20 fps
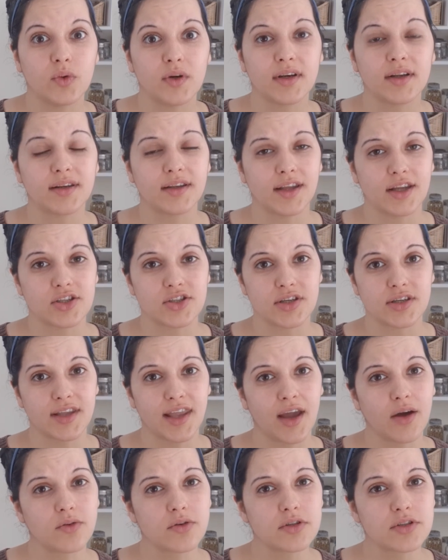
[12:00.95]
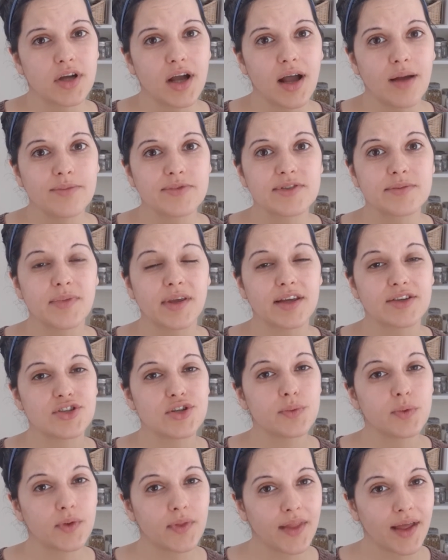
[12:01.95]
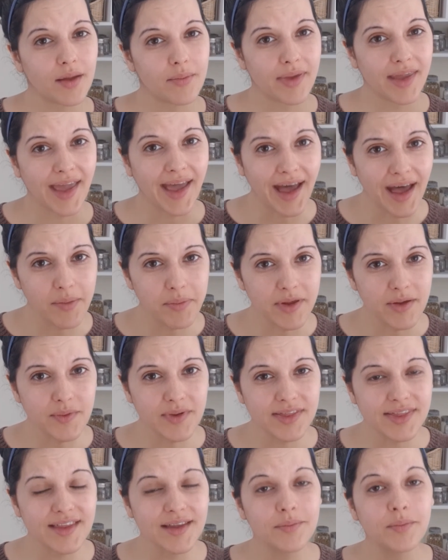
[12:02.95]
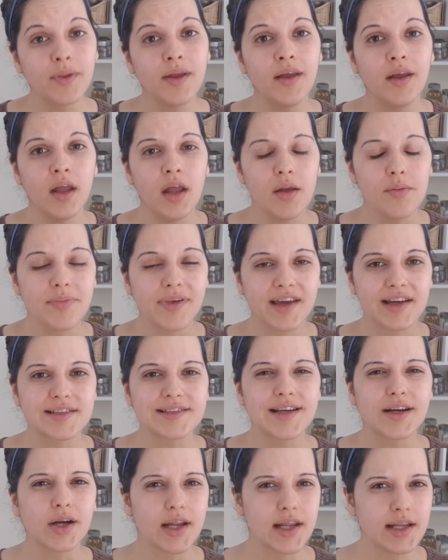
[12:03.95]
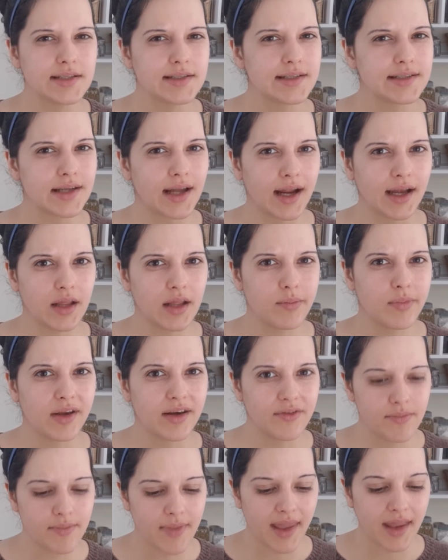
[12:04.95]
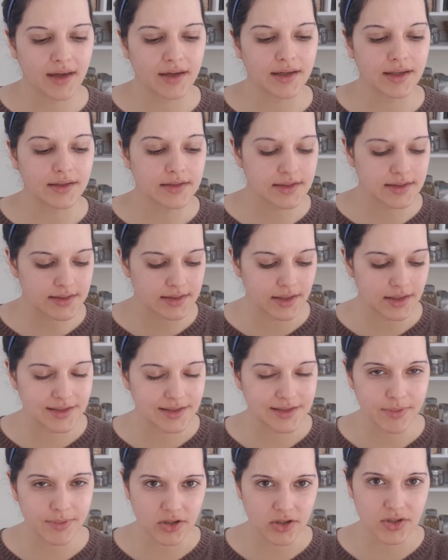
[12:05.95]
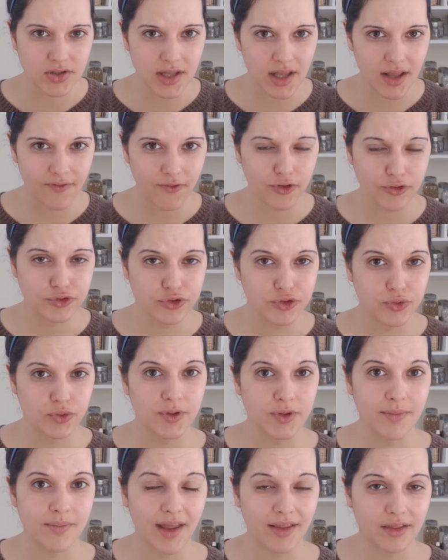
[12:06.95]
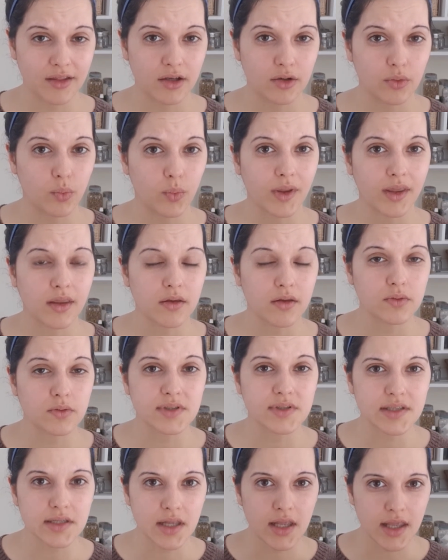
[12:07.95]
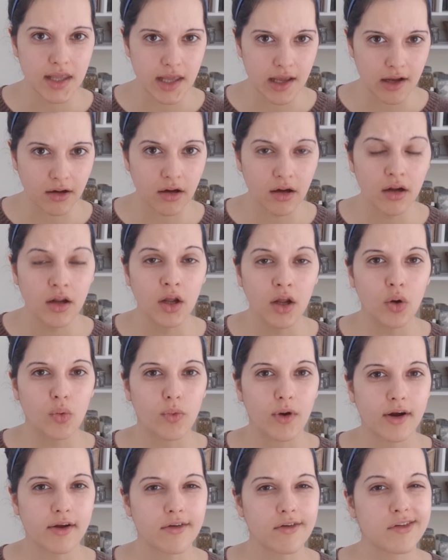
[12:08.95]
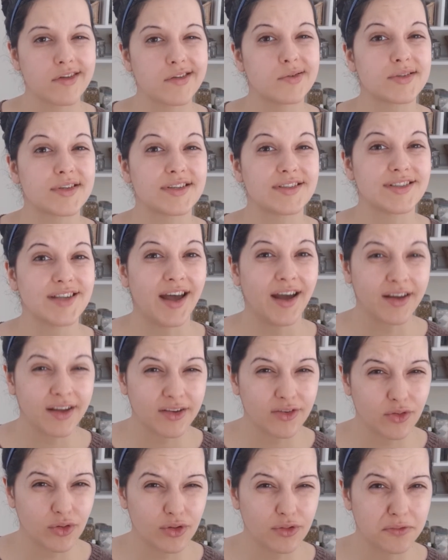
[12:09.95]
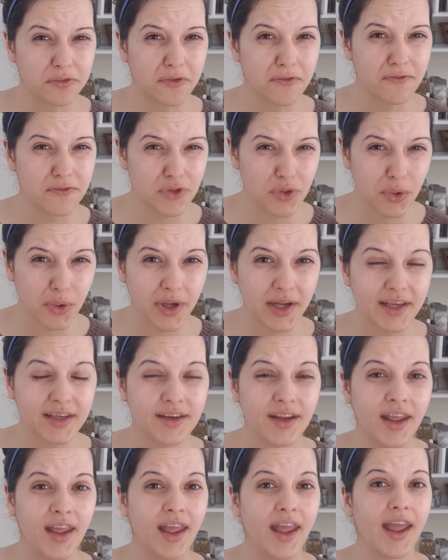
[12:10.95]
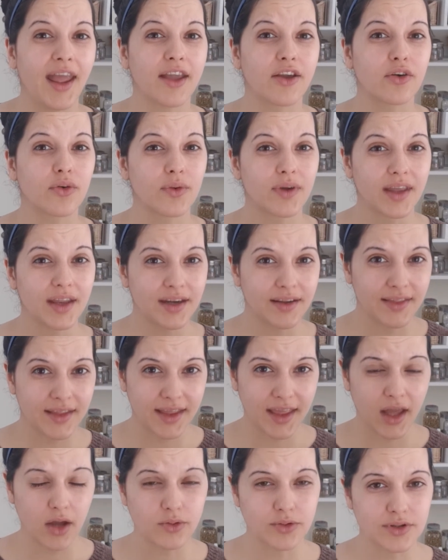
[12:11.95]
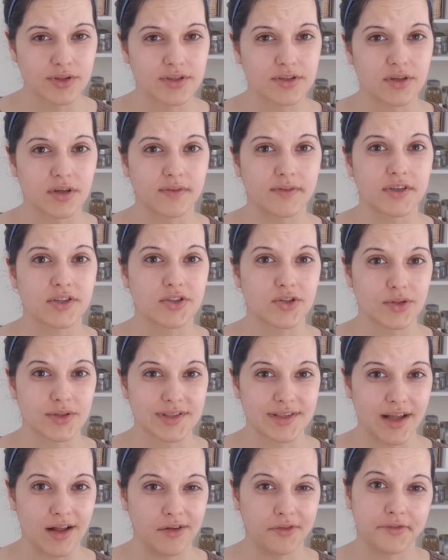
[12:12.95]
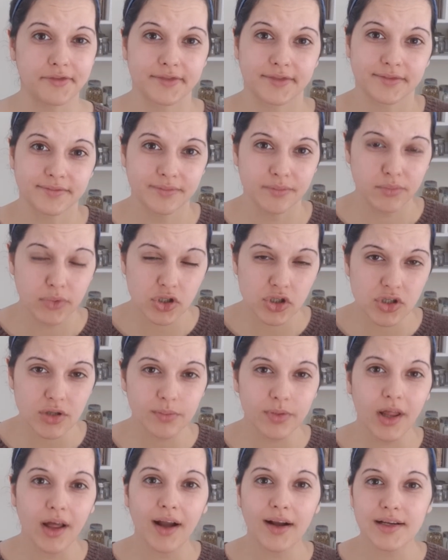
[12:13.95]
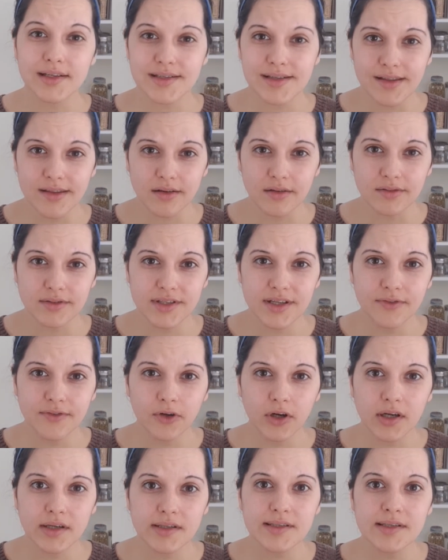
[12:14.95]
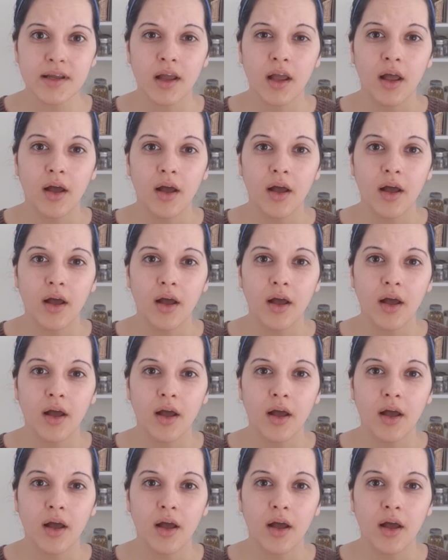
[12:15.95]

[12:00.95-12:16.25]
wooden kitchen countertops because you will not be happy with them, because there is a tiny bit of maintenance, especially if you do the method we used here, where you're using tongue and groove flooring and creating the counter surface yourself. Butcher block is a little different,